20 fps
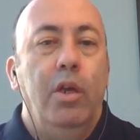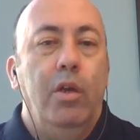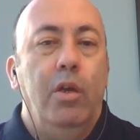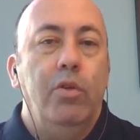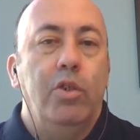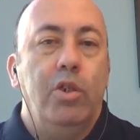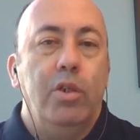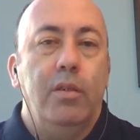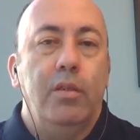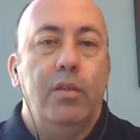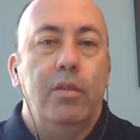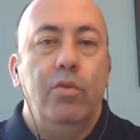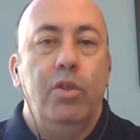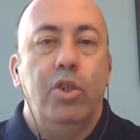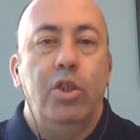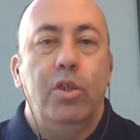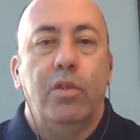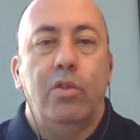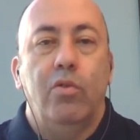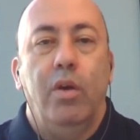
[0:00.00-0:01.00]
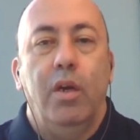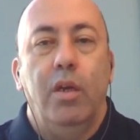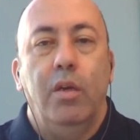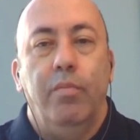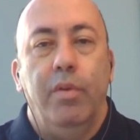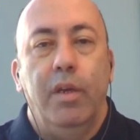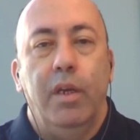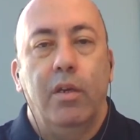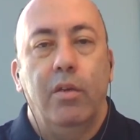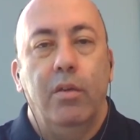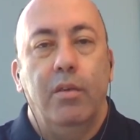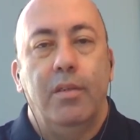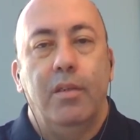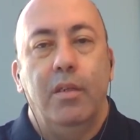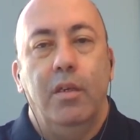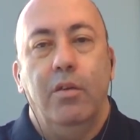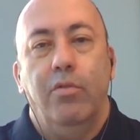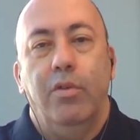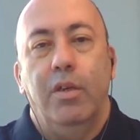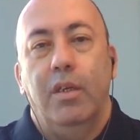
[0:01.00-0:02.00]
which is quite big,
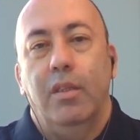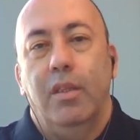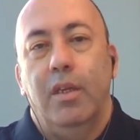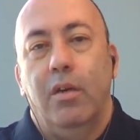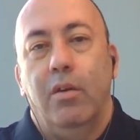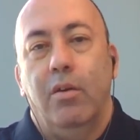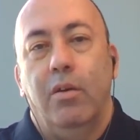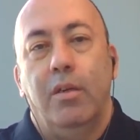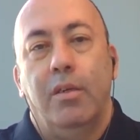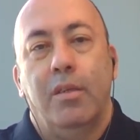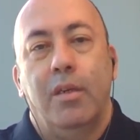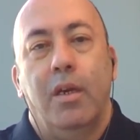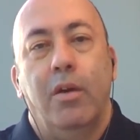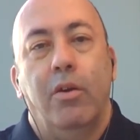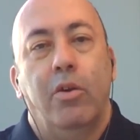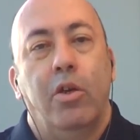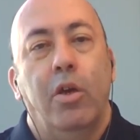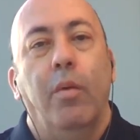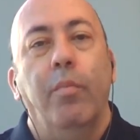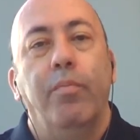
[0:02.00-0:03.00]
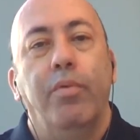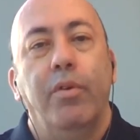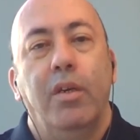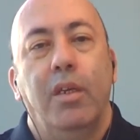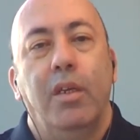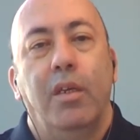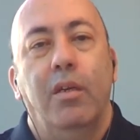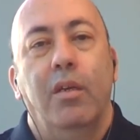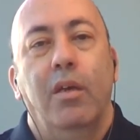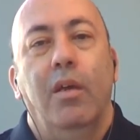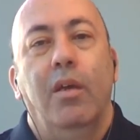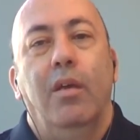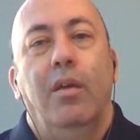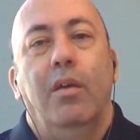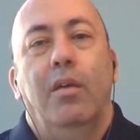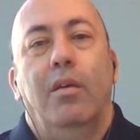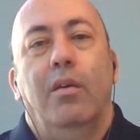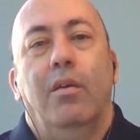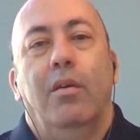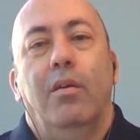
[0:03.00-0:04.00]
considering that our entire company,
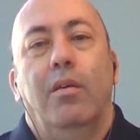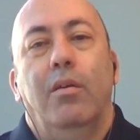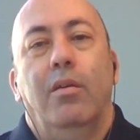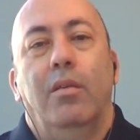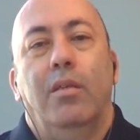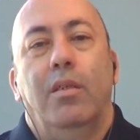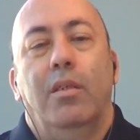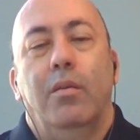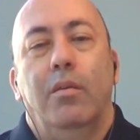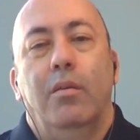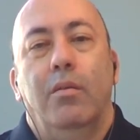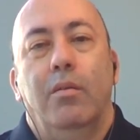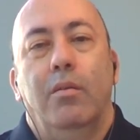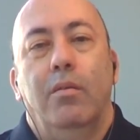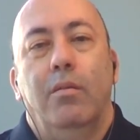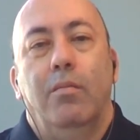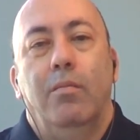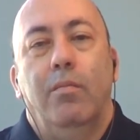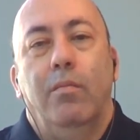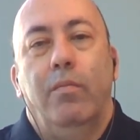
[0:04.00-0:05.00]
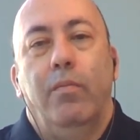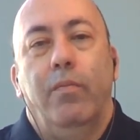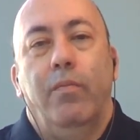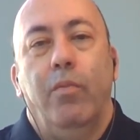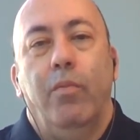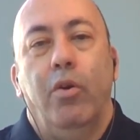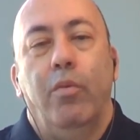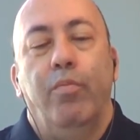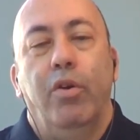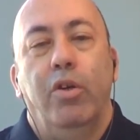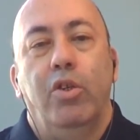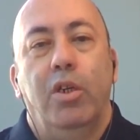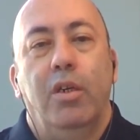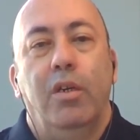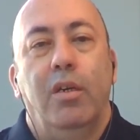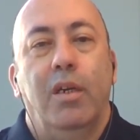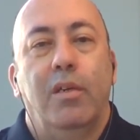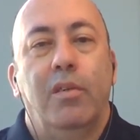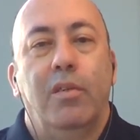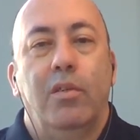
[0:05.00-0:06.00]
our
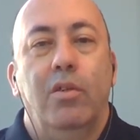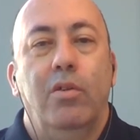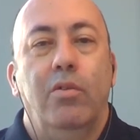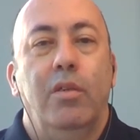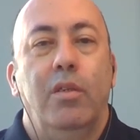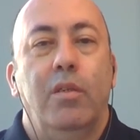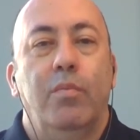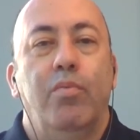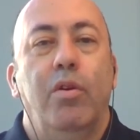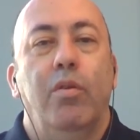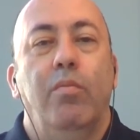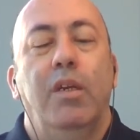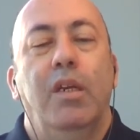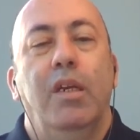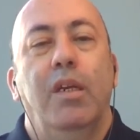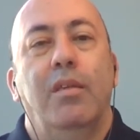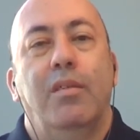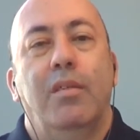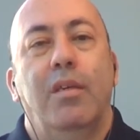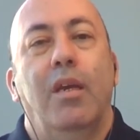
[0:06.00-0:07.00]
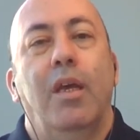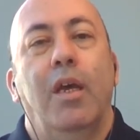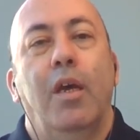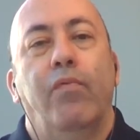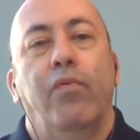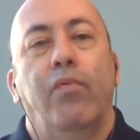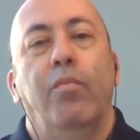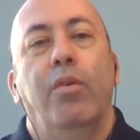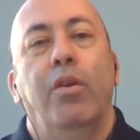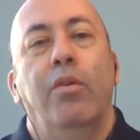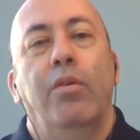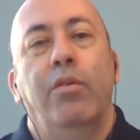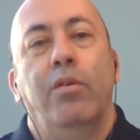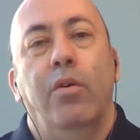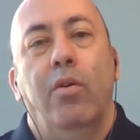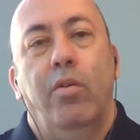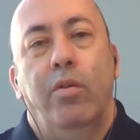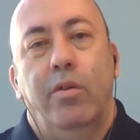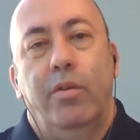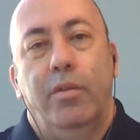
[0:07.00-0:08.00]
budget next year is probably less than
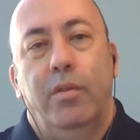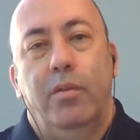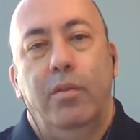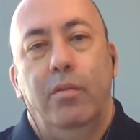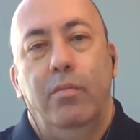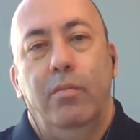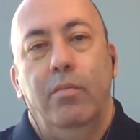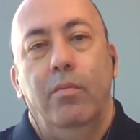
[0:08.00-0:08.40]
$500,000.